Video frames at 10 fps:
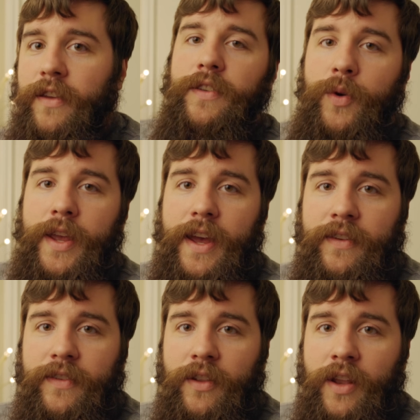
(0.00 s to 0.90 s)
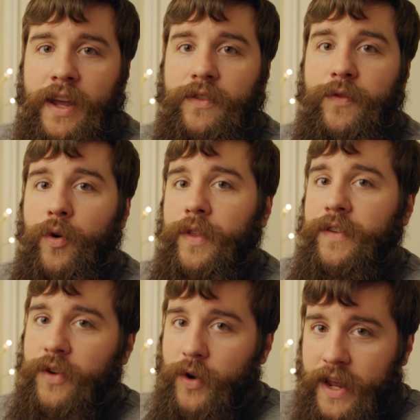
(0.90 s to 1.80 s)
So he has LUTs for the
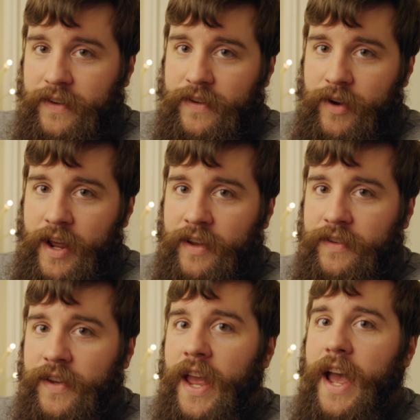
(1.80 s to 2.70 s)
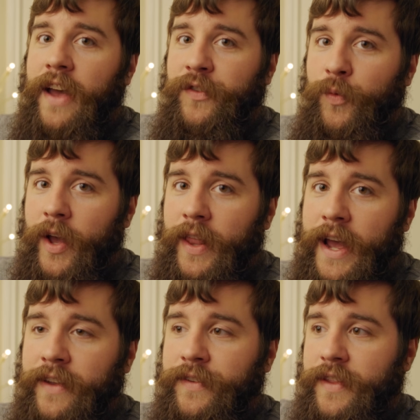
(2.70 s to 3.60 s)
Sony a7S as well
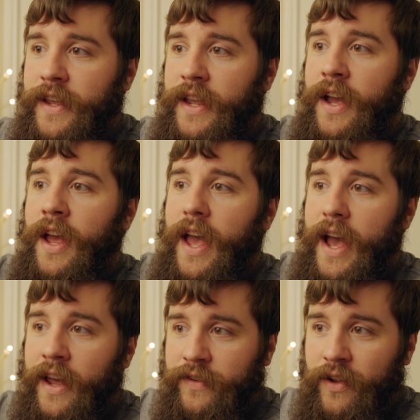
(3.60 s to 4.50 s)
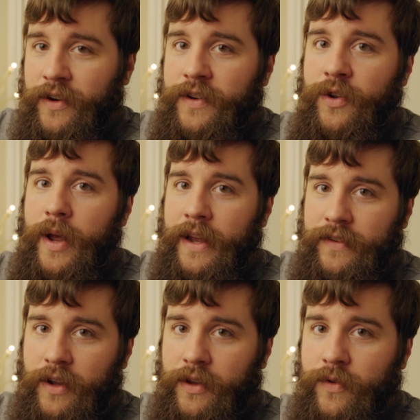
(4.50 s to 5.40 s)
as the S-Log2,
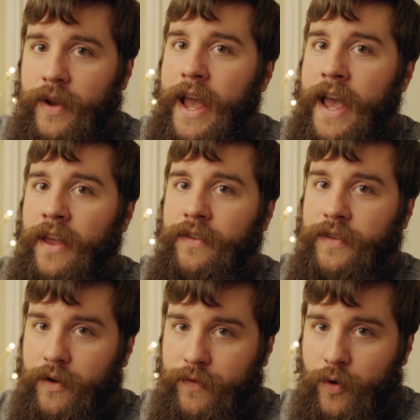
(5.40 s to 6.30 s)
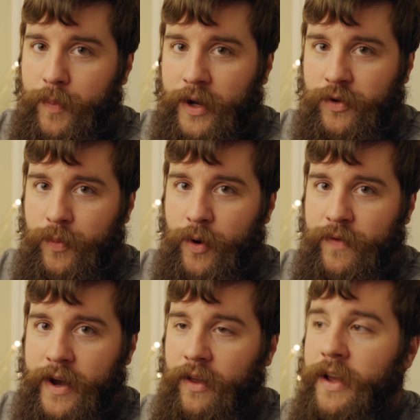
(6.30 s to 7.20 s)
S-Log3, and Cine4 picture
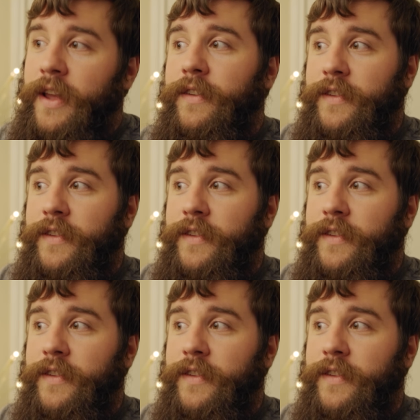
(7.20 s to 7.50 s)
profile,